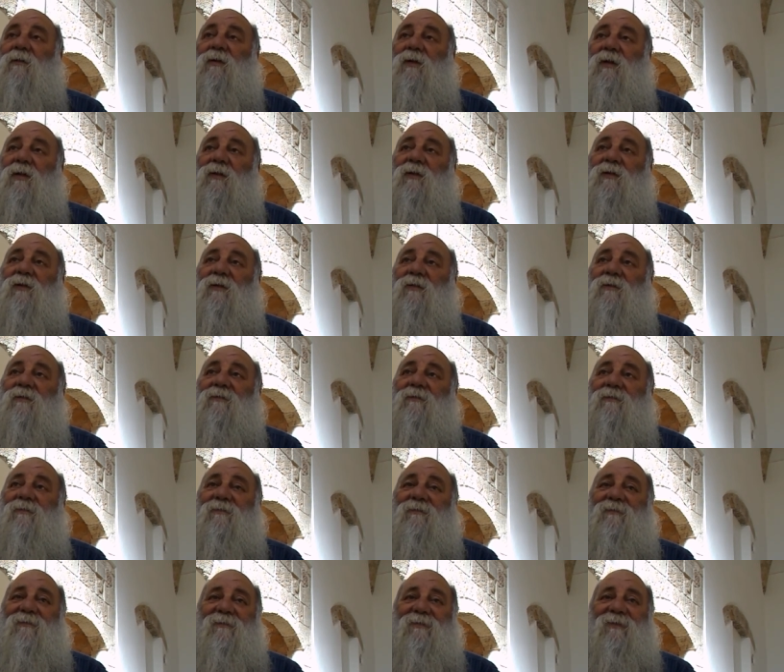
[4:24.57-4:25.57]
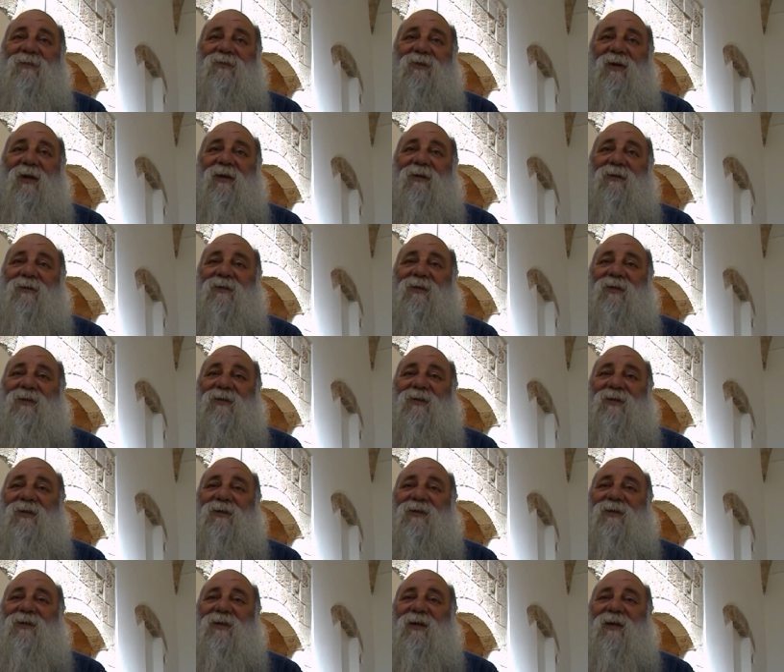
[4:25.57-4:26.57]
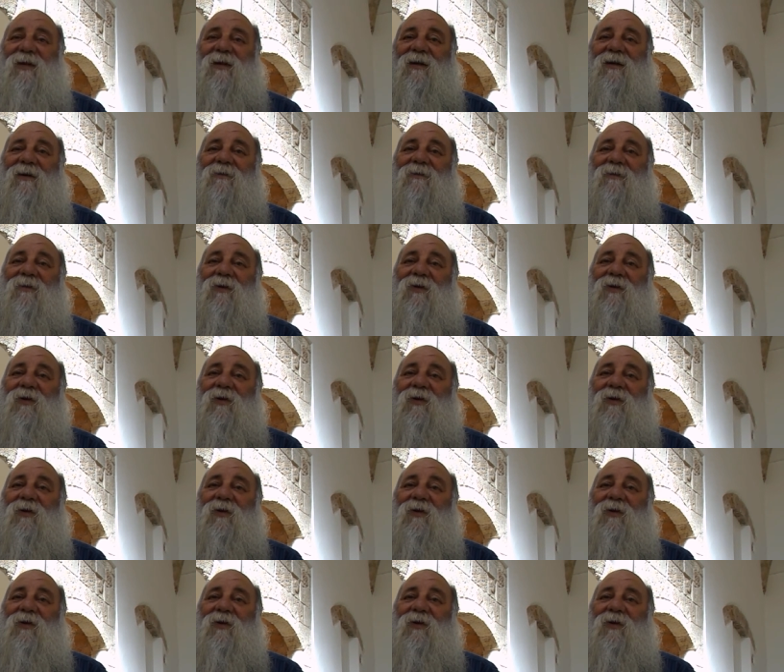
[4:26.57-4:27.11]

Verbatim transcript: Yes. That's right. This is uh,